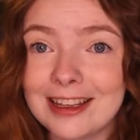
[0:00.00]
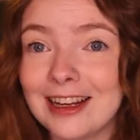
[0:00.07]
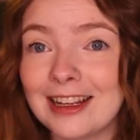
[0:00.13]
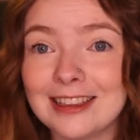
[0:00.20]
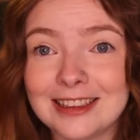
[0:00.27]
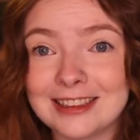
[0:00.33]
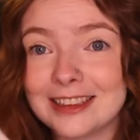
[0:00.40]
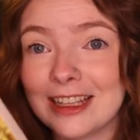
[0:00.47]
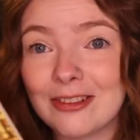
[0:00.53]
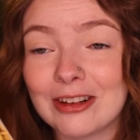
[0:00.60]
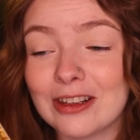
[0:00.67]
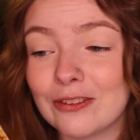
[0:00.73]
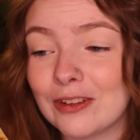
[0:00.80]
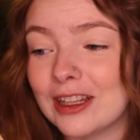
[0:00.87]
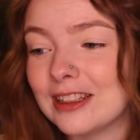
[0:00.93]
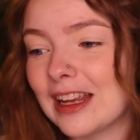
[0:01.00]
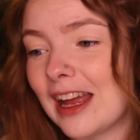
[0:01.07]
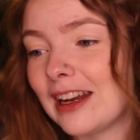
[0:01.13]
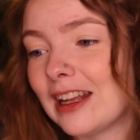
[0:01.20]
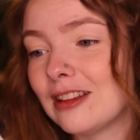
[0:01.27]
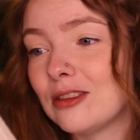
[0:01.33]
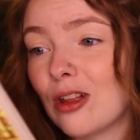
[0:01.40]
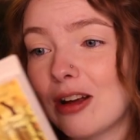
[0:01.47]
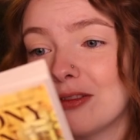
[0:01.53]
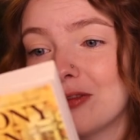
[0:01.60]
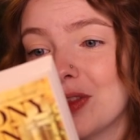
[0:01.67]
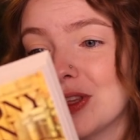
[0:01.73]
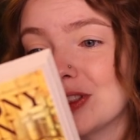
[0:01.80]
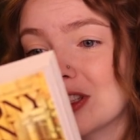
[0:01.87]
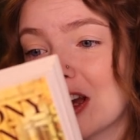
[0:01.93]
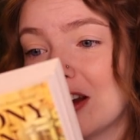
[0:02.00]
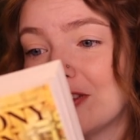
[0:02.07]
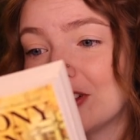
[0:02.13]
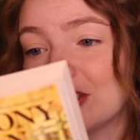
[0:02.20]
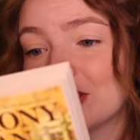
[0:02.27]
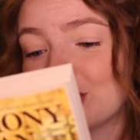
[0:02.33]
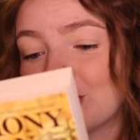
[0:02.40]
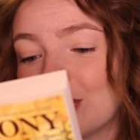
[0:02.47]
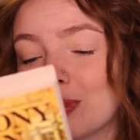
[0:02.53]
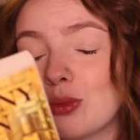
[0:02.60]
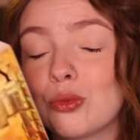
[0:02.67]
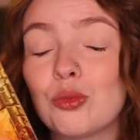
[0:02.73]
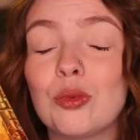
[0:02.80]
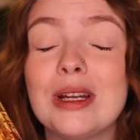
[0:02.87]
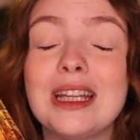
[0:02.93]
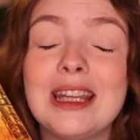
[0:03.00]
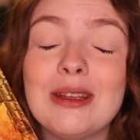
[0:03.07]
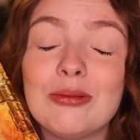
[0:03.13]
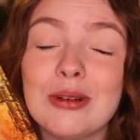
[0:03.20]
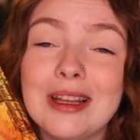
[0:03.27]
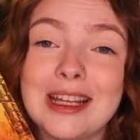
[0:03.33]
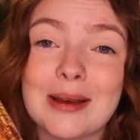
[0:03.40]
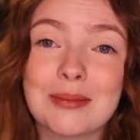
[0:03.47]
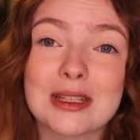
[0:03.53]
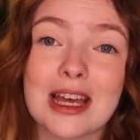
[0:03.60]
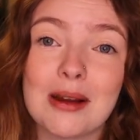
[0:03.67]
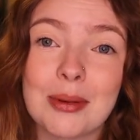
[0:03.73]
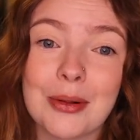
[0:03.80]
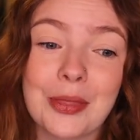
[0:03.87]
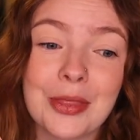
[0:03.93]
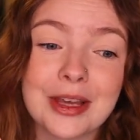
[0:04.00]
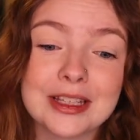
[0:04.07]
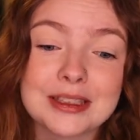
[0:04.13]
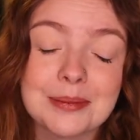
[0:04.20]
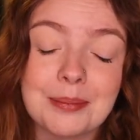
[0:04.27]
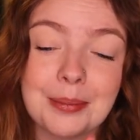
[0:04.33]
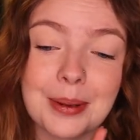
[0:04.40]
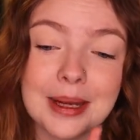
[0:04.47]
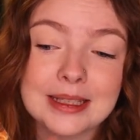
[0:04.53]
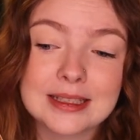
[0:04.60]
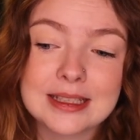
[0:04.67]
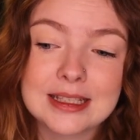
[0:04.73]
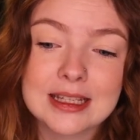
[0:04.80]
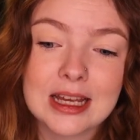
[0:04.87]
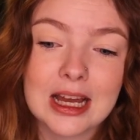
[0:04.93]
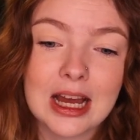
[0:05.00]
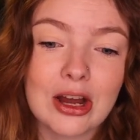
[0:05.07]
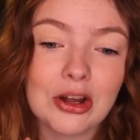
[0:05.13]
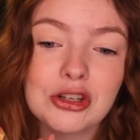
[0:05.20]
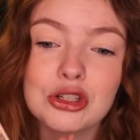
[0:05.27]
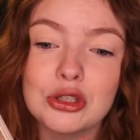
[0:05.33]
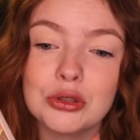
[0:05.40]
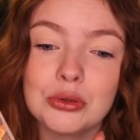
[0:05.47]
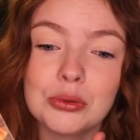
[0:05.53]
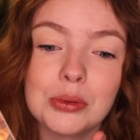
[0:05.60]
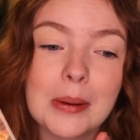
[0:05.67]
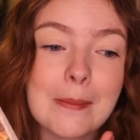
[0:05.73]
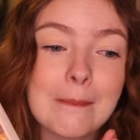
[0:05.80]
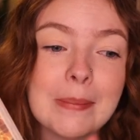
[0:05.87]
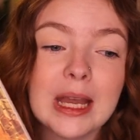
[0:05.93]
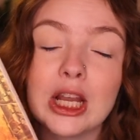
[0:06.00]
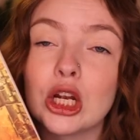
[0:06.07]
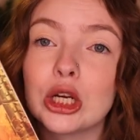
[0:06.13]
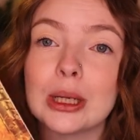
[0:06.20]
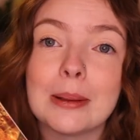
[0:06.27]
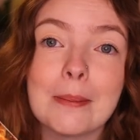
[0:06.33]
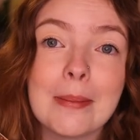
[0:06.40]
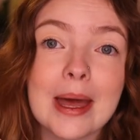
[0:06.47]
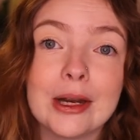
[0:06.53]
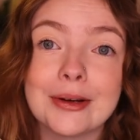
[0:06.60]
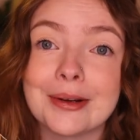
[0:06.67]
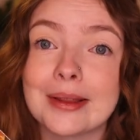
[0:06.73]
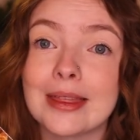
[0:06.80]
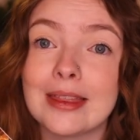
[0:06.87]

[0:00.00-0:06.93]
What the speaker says: it, I need to get rid of it. And I love this cover, so I'm really, really upset about this. But on to bigger and better